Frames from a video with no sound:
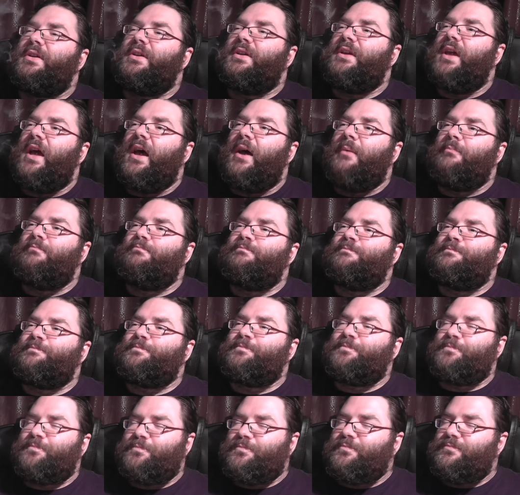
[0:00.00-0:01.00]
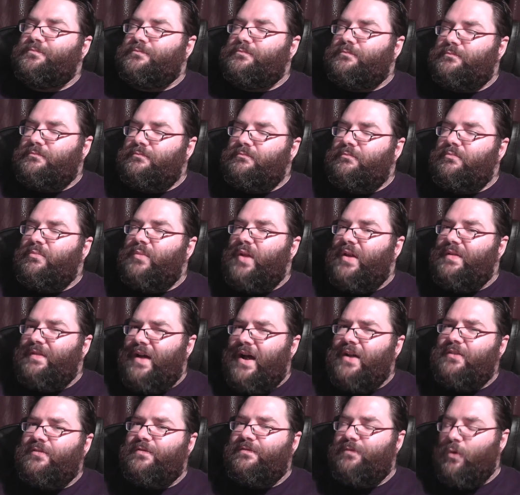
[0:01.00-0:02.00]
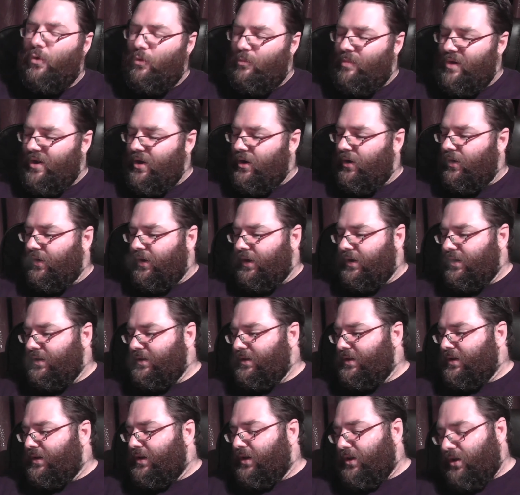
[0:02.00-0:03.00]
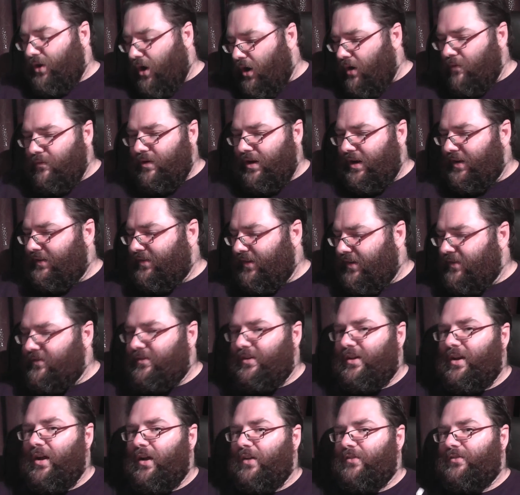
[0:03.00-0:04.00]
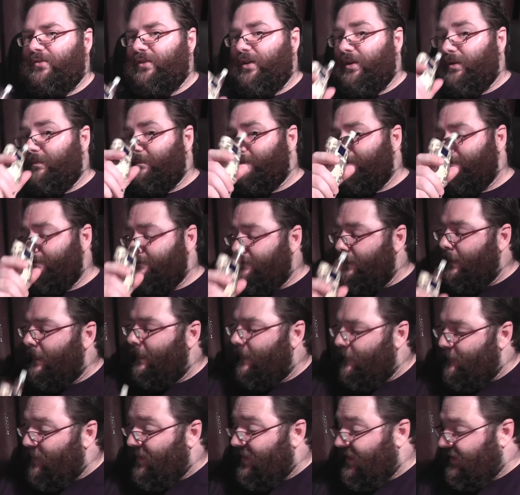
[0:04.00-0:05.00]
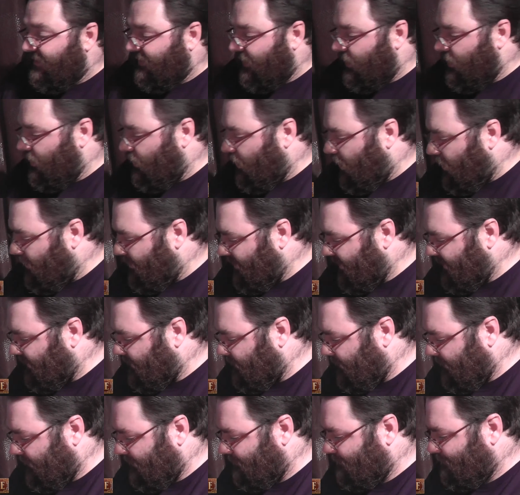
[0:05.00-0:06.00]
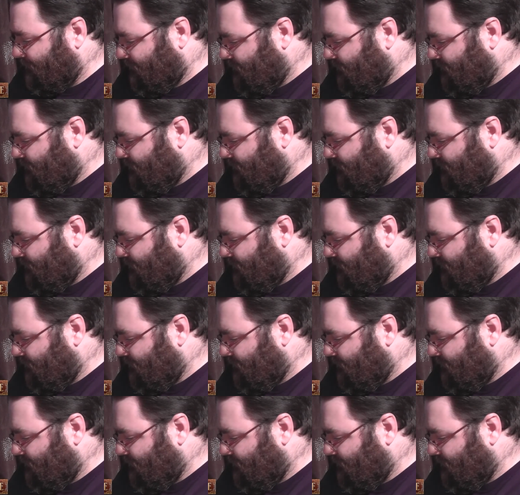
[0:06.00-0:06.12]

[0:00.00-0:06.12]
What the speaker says: Yeah, that's full banana. Can't really taste the custard, but there's a lot of banana.